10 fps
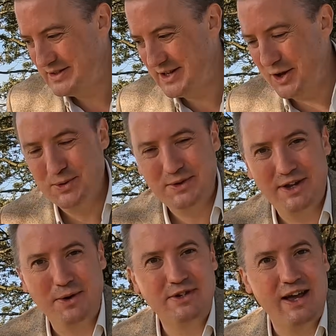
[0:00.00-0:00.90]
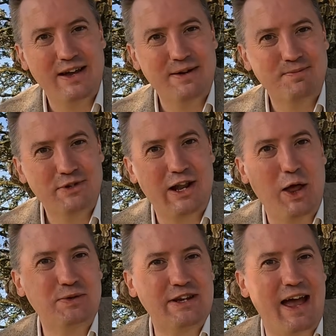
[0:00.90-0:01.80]
Slow saute.
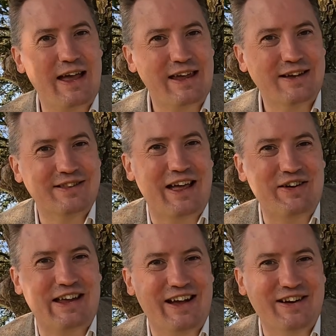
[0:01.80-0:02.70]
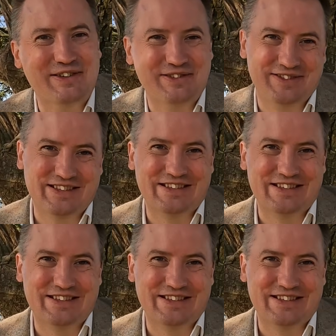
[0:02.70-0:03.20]
There we go.